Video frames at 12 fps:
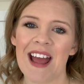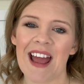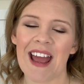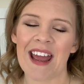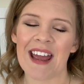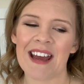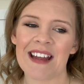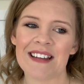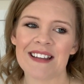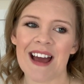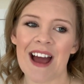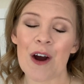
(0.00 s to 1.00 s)

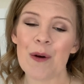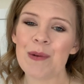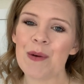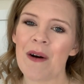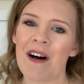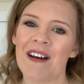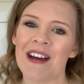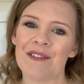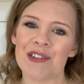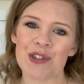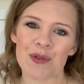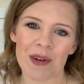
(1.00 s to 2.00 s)
And I hope you all have
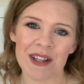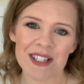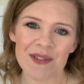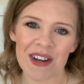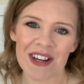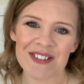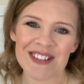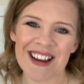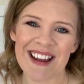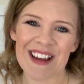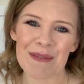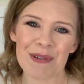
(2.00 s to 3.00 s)
enjoyed this video
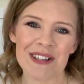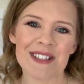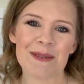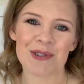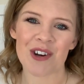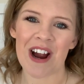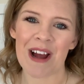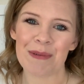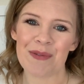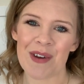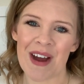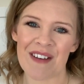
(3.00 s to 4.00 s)
today. Please subscribe
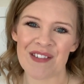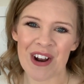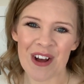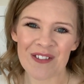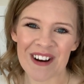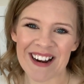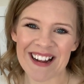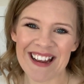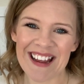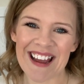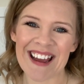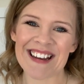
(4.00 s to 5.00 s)
if you haven't
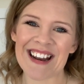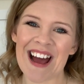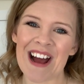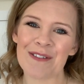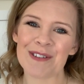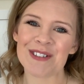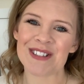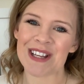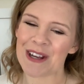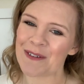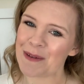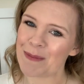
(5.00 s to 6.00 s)
already, and I will see
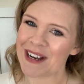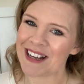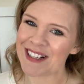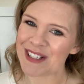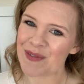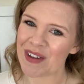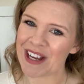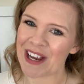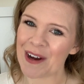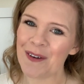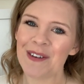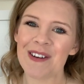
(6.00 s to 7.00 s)
you in my next
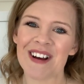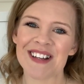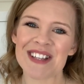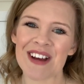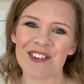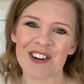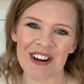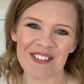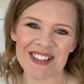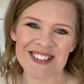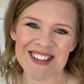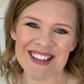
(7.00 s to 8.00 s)
video. You guys have a great
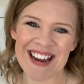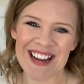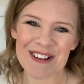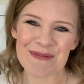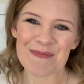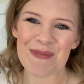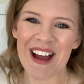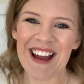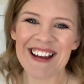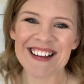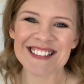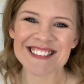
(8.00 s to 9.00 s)
rest of the day.
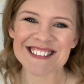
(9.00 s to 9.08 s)
Bye.